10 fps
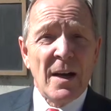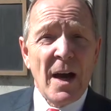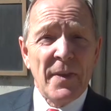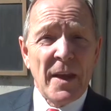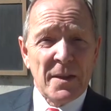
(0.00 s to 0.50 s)

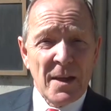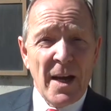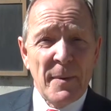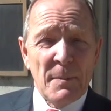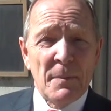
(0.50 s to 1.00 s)
on that
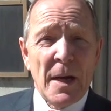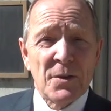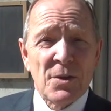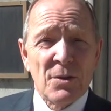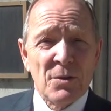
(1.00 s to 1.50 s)
time at
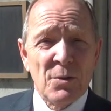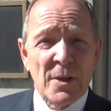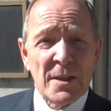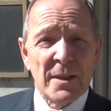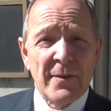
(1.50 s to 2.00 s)
March 3rd,
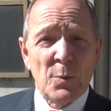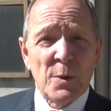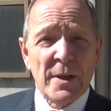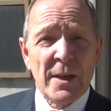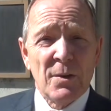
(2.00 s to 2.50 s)
2011
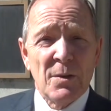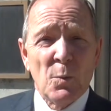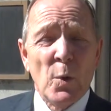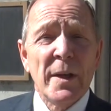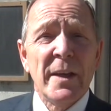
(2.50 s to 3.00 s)
was entered
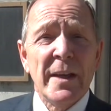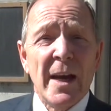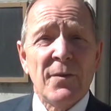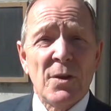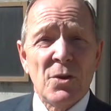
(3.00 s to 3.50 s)
one day
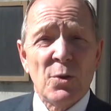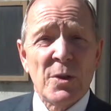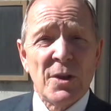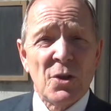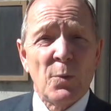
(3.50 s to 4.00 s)
after the
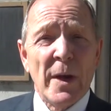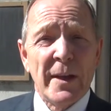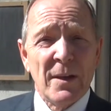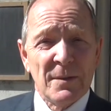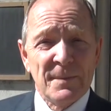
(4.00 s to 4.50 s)
jurisdiction
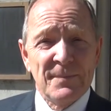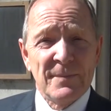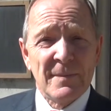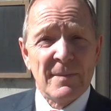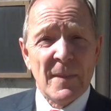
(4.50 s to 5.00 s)
ran out.
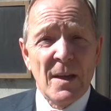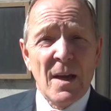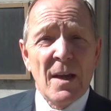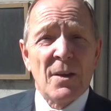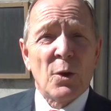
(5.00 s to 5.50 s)

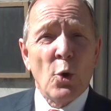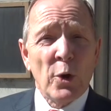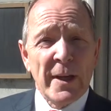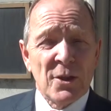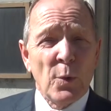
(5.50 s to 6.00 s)
The
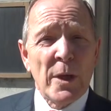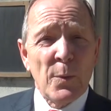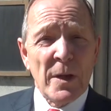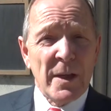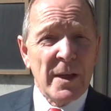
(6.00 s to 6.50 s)
court has
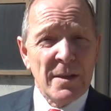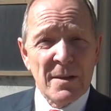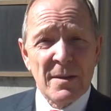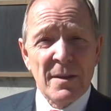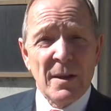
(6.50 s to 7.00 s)
21
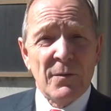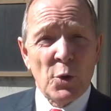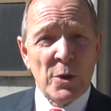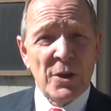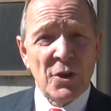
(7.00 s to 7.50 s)
days
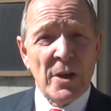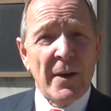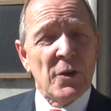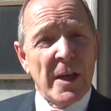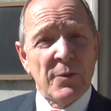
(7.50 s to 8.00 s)
jurisdiction
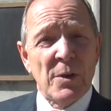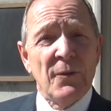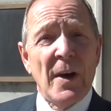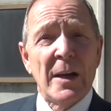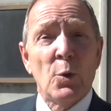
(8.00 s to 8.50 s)
after the entry of
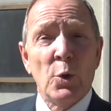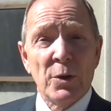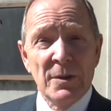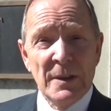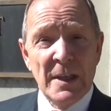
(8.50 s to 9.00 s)
the final
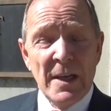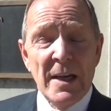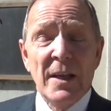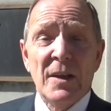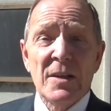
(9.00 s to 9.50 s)
order.
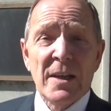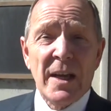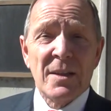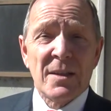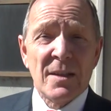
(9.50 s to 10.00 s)
In this
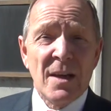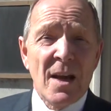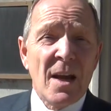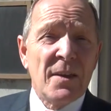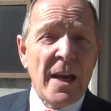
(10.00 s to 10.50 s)
case,
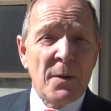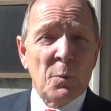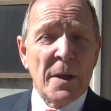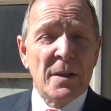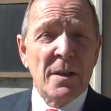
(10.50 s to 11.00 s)
they had
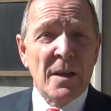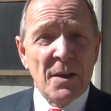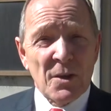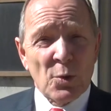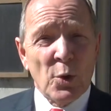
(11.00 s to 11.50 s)
written
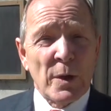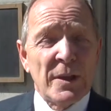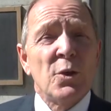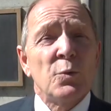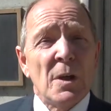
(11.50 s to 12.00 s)
this order on
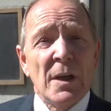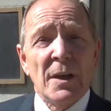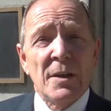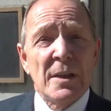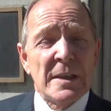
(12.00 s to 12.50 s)
the
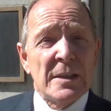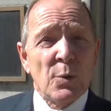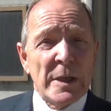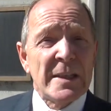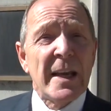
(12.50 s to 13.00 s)

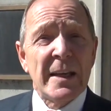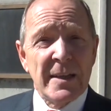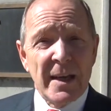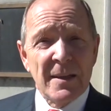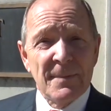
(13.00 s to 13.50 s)
22nd
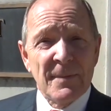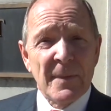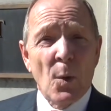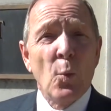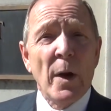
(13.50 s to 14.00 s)
day,
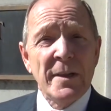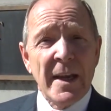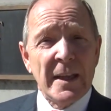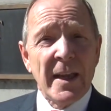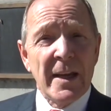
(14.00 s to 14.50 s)
one
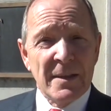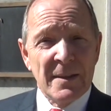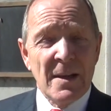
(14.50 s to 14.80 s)
day late.